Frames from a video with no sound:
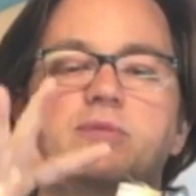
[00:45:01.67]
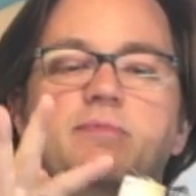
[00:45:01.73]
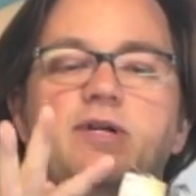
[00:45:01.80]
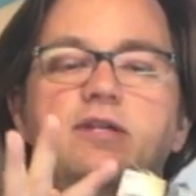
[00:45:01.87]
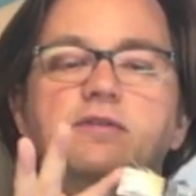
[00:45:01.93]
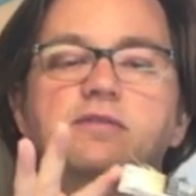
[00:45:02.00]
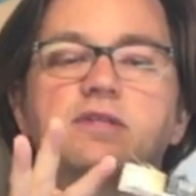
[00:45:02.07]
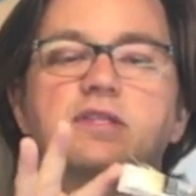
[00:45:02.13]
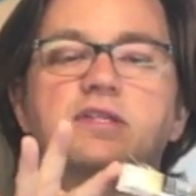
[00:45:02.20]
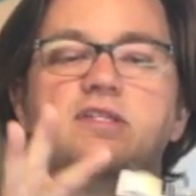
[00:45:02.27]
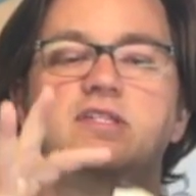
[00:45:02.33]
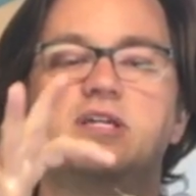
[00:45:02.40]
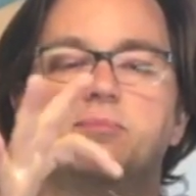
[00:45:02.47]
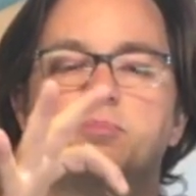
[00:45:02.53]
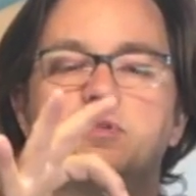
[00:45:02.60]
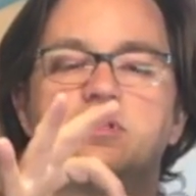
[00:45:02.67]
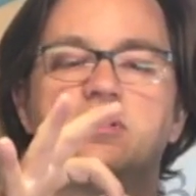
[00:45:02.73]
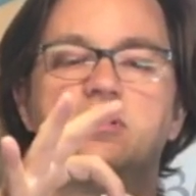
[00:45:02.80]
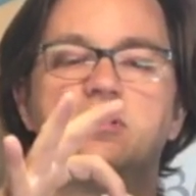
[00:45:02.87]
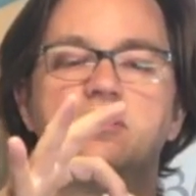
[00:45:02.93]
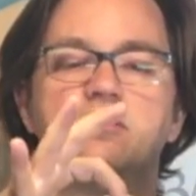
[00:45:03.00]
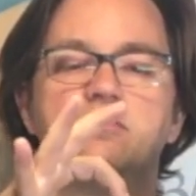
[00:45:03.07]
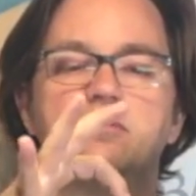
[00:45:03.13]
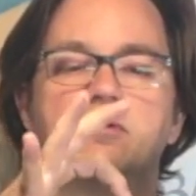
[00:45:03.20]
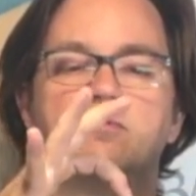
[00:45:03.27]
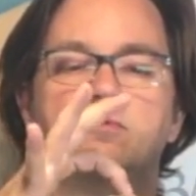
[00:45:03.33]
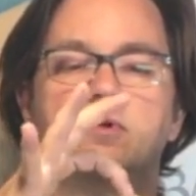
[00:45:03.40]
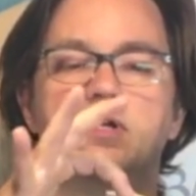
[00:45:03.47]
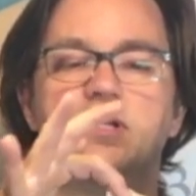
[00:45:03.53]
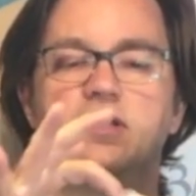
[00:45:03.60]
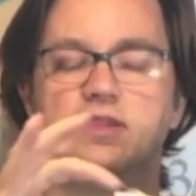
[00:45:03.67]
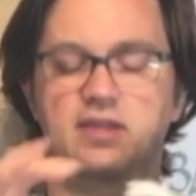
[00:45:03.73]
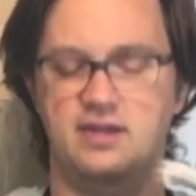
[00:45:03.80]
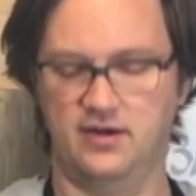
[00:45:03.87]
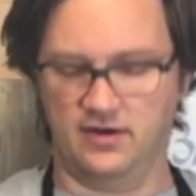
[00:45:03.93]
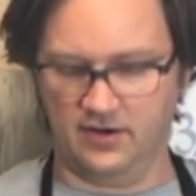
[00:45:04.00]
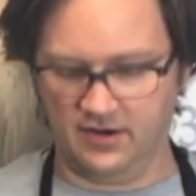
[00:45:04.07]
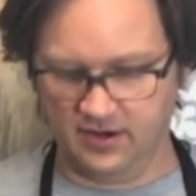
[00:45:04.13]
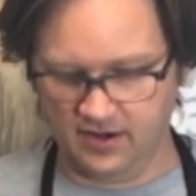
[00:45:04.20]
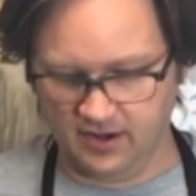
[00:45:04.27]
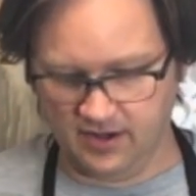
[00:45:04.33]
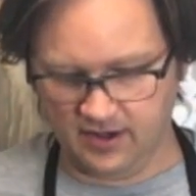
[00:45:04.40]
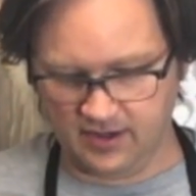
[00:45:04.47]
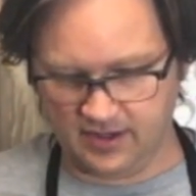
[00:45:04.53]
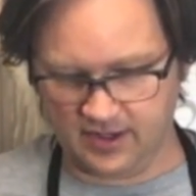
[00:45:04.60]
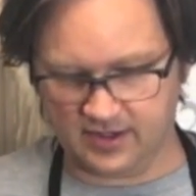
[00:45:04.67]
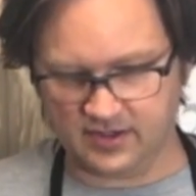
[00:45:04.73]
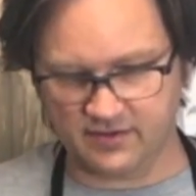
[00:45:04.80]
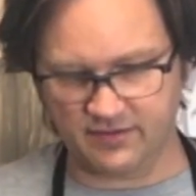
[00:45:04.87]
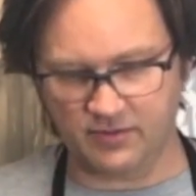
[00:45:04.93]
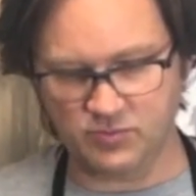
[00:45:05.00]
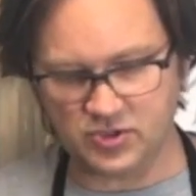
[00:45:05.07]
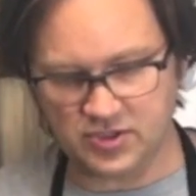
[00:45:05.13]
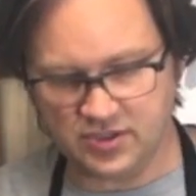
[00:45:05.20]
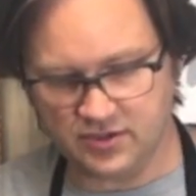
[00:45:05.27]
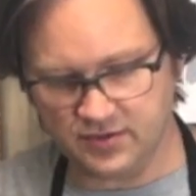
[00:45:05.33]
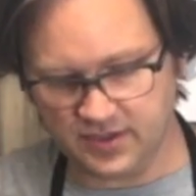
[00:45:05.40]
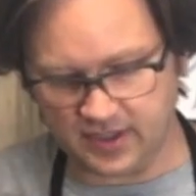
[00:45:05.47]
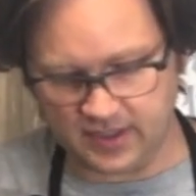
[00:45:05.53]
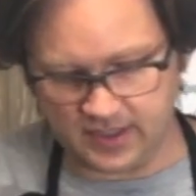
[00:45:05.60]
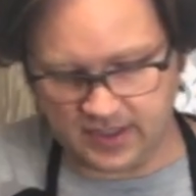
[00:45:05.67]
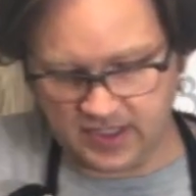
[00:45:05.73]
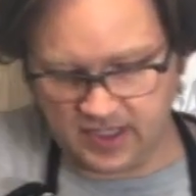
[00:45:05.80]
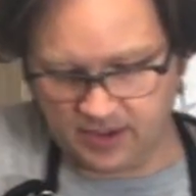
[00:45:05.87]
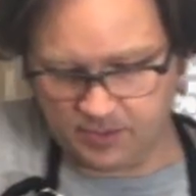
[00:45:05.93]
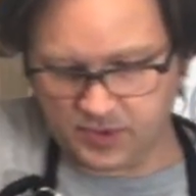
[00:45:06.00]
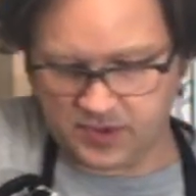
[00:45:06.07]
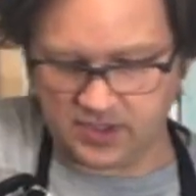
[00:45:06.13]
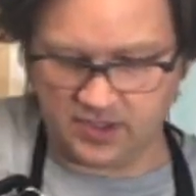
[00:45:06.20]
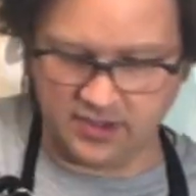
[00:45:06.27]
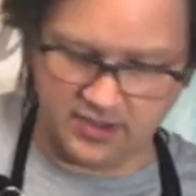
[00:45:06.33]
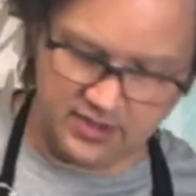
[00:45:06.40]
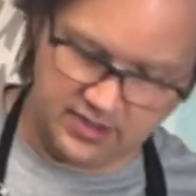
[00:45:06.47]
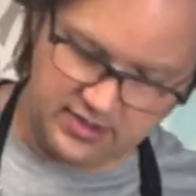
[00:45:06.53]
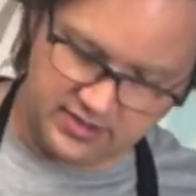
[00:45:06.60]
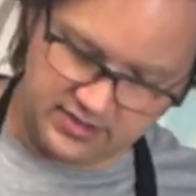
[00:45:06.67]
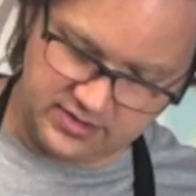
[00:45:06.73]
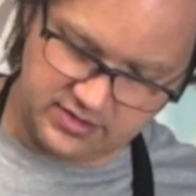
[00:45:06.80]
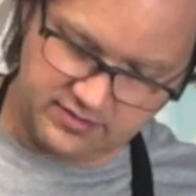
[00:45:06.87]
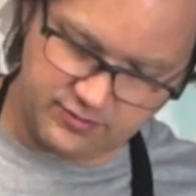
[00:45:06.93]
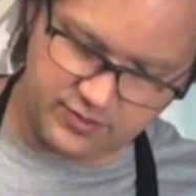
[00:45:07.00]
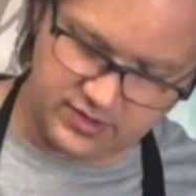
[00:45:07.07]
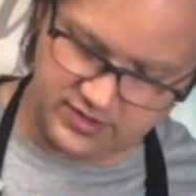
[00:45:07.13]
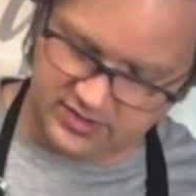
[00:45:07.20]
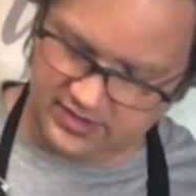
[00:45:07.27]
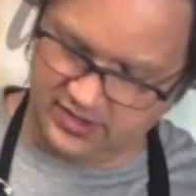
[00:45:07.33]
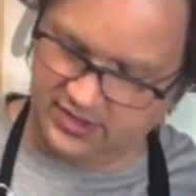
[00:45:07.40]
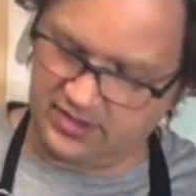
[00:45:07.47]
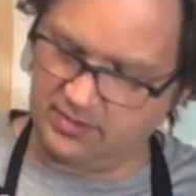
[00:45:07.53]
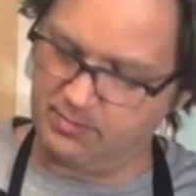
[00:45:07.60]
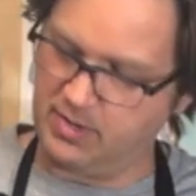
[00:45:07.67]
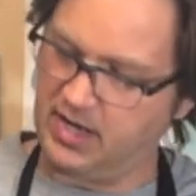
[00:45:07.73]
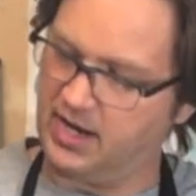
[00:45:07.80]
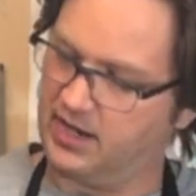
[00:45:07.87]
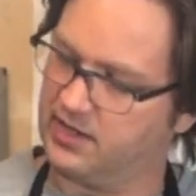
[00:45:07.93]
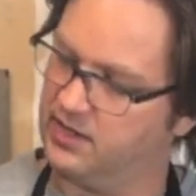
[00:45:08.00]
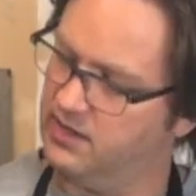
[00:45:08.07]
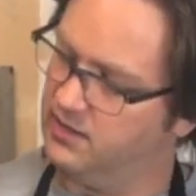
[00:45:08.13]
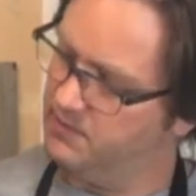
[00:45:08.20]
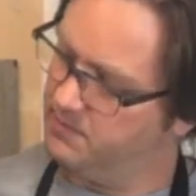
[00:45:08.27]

I'm not using the tips. I'm using right in there. Because if I'm just using the tips, See if we can see it on the back.